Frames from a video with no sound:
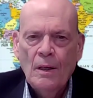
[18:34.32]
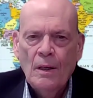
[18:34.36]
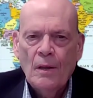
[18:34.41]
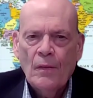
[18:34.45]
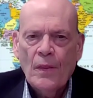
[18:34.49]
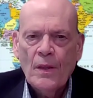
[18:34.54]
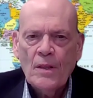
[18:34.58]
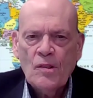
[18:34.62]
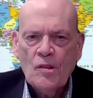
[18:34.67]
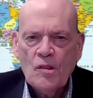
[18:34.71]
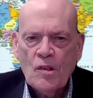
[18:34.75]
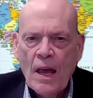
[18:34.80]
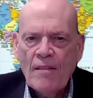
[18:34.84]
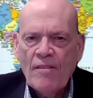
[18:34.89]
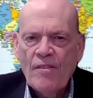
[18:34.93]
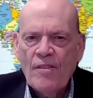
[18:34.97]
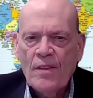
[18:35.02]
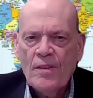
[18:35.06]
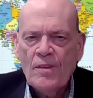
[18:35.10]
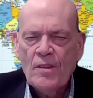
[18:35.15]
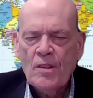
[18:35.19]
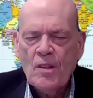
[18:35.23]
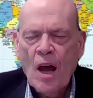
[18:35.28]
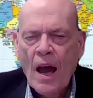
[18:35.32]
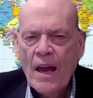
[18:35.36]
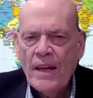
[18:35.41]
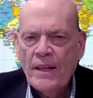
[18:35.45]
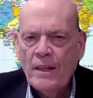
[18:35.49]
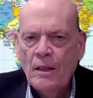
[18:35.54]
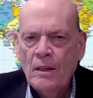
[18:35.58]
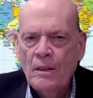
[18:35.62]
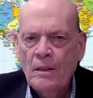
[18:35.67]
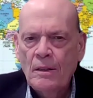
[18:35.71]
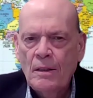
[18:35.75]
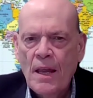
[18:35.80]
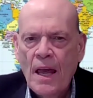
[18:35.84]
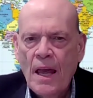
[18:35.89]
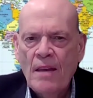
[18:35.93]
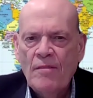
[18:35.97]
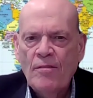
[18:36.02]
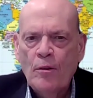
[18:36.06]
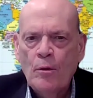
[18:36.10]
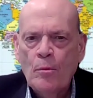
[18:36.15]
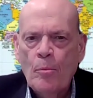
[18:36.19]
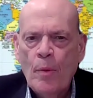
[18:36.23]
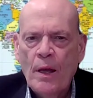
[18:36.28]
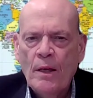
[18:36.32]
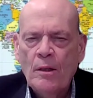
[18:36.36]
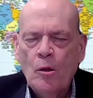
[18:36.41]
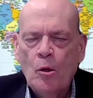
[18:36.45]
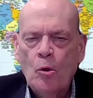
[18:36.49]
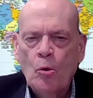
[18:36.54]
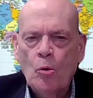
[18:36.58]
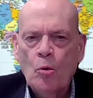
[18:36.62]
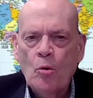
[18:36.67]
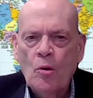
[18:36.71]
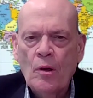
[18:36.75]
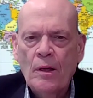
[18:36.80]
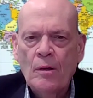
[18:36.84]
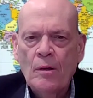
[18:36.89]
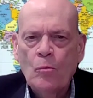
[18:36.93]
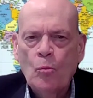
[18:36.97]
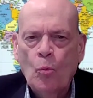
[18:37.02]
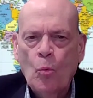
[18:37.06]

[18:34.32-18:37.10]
The seventh Titan, David Ben-Gurion,